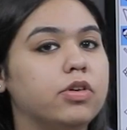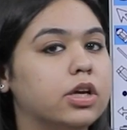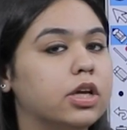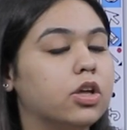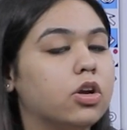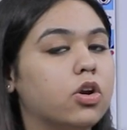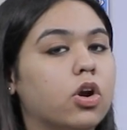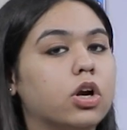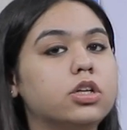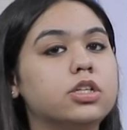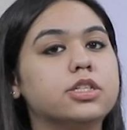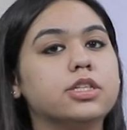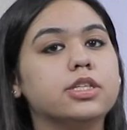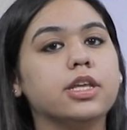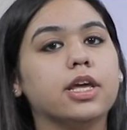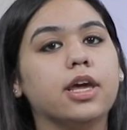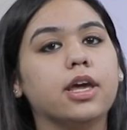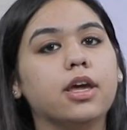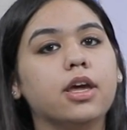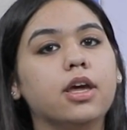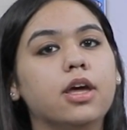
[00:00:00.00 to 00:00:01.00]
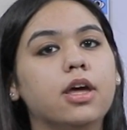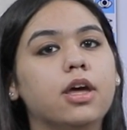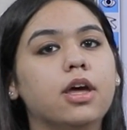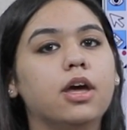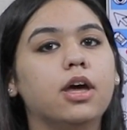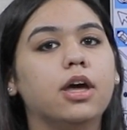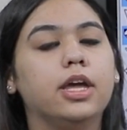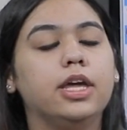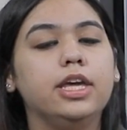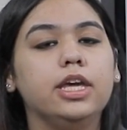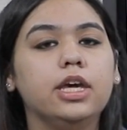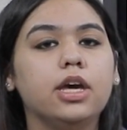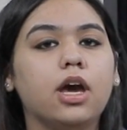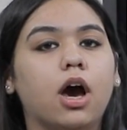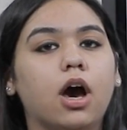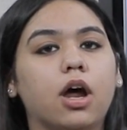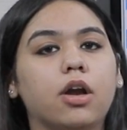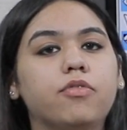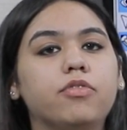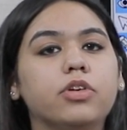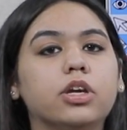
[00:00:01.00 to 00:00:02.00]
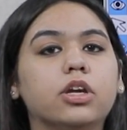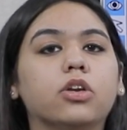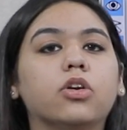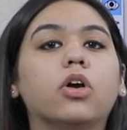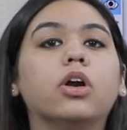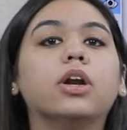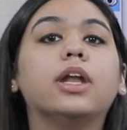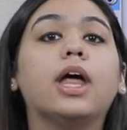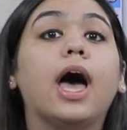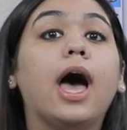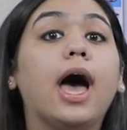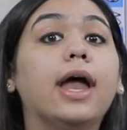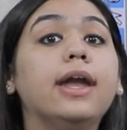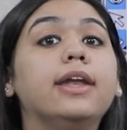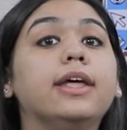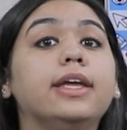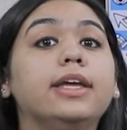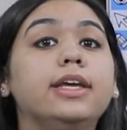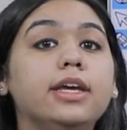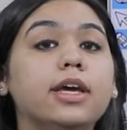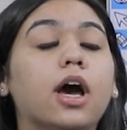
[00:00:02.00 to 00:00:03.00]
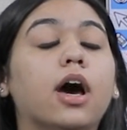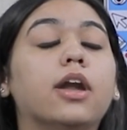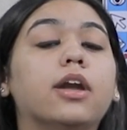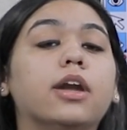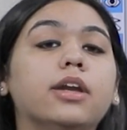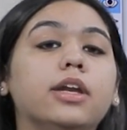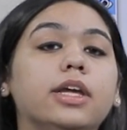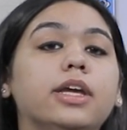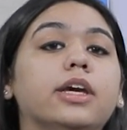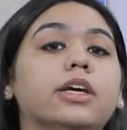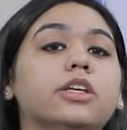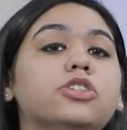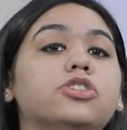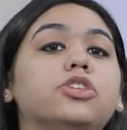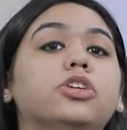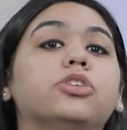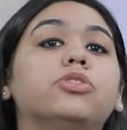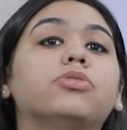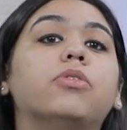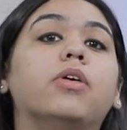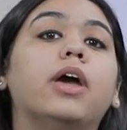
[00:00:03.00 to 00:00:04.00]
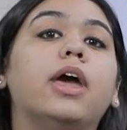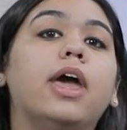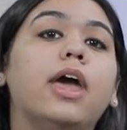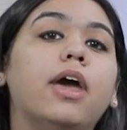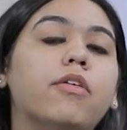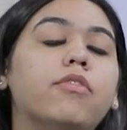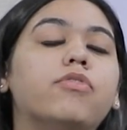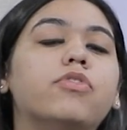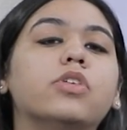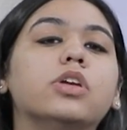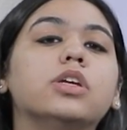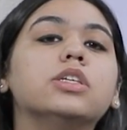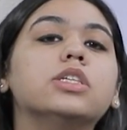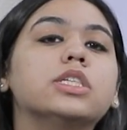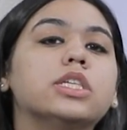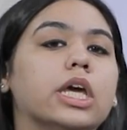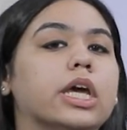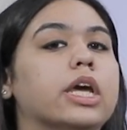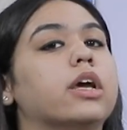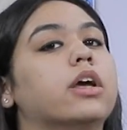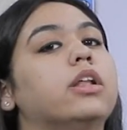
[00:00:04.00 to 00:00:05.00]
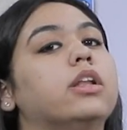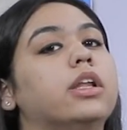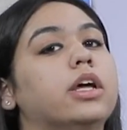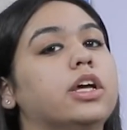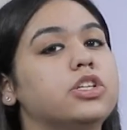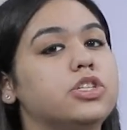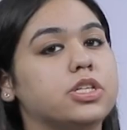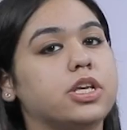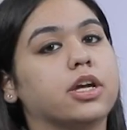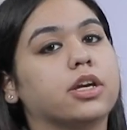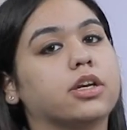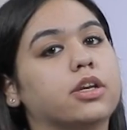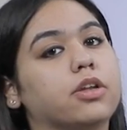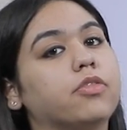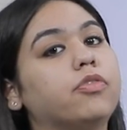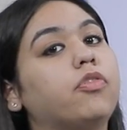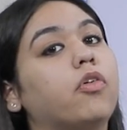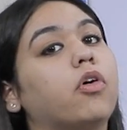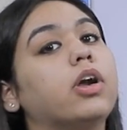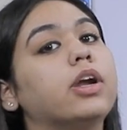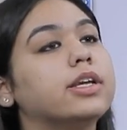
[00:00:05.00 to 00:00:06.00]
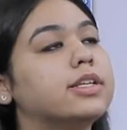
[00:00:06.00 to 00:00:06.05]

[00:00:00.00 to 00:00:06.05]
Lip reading: we cannot say ER, we cannot add ER and EST to every single adjective. For